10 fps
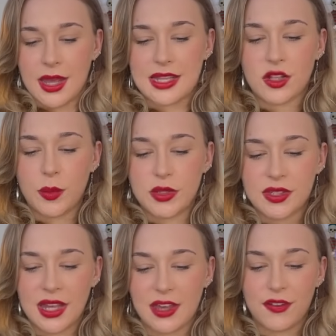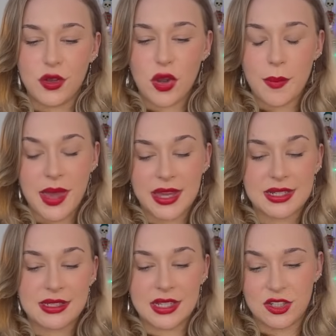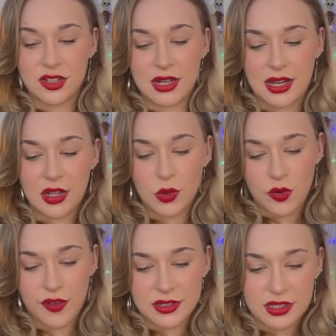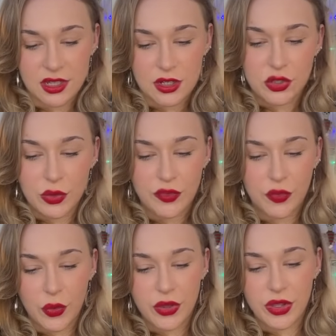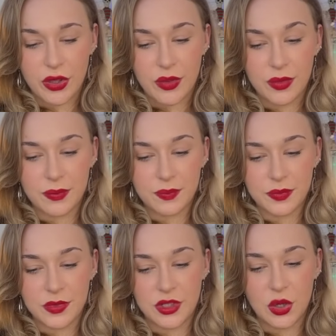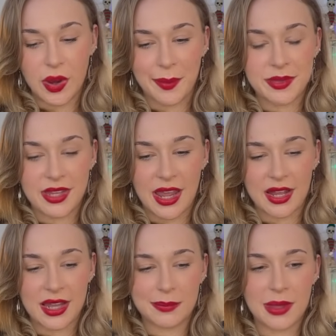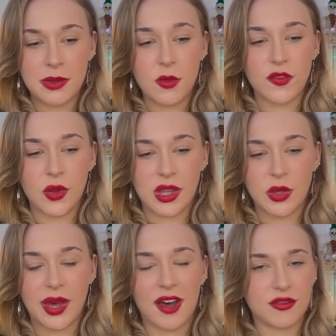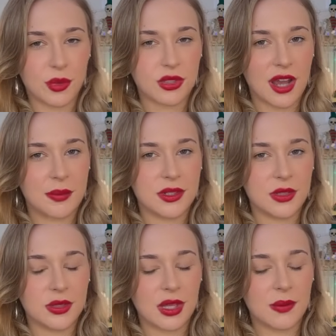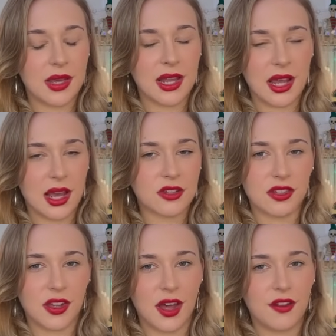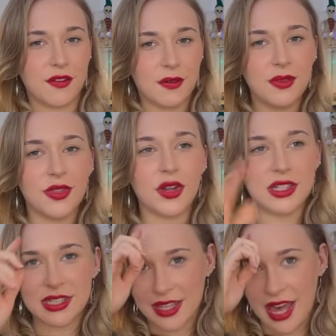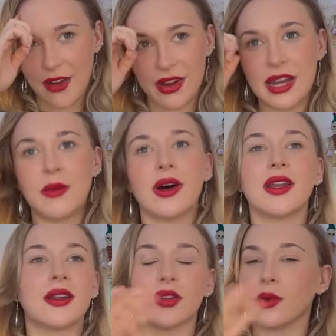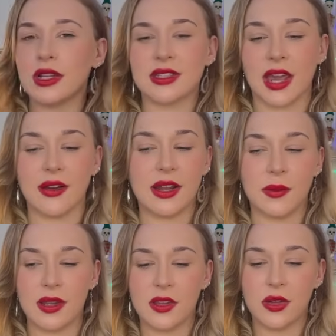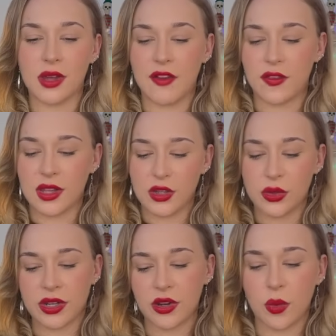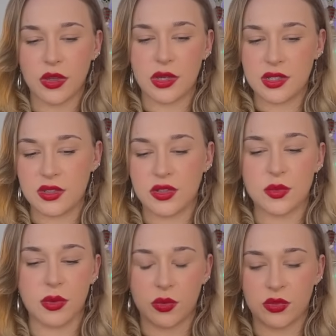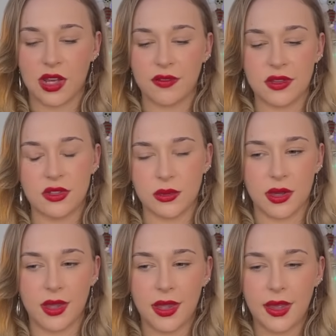It's almost like if you don't make a decision, then the universe is going to do it for you. You know what I'm saying? Like, maybe you feel like you have more time to do something, and I actually kind of, not to scare anyone, I don't want to scare anyone. I feel like you already know what you need to do, but we'll dive into it.